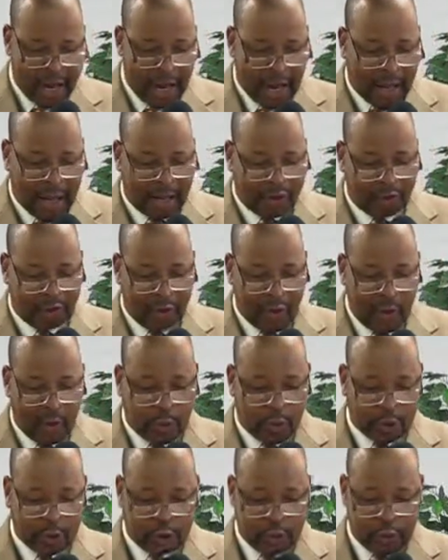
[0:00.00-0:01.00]
Let
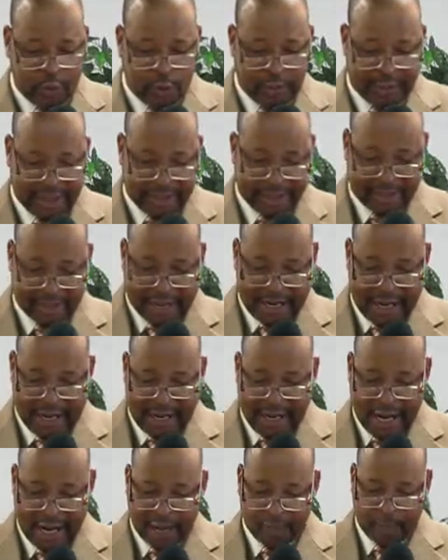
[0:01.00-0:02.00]
Pharaoh do this,
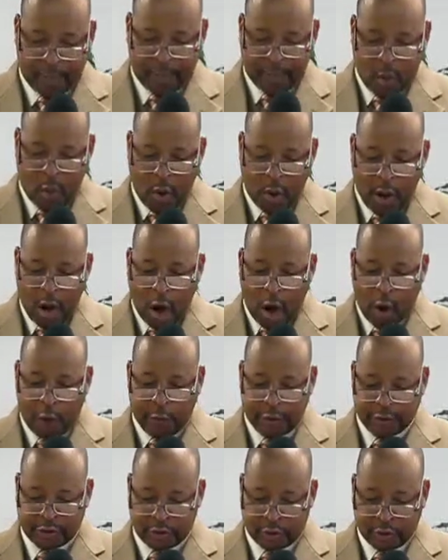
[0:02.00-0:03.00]
and let him appoint
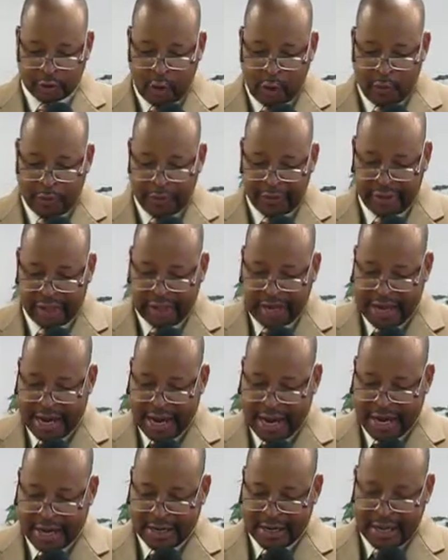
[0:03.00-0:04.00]
officers over the
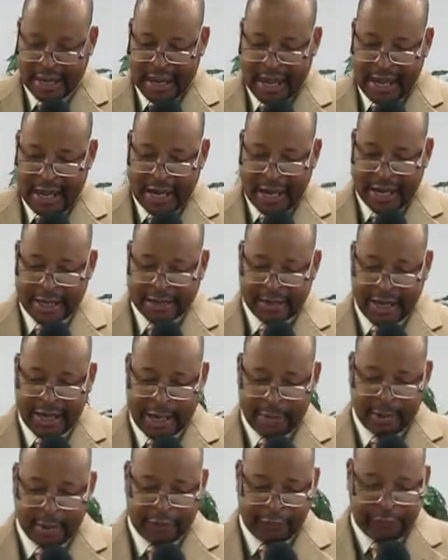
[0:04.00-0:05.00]
land, and
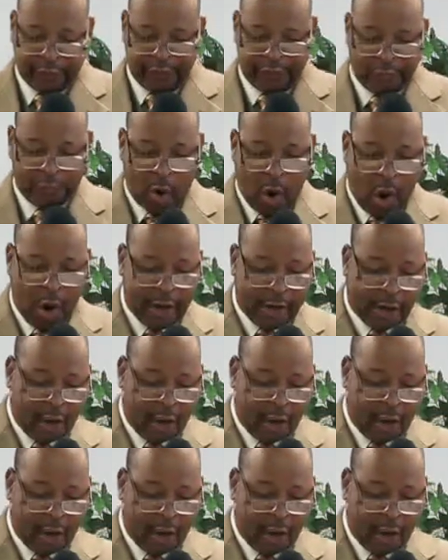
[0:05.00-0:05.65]
take him a fifth part.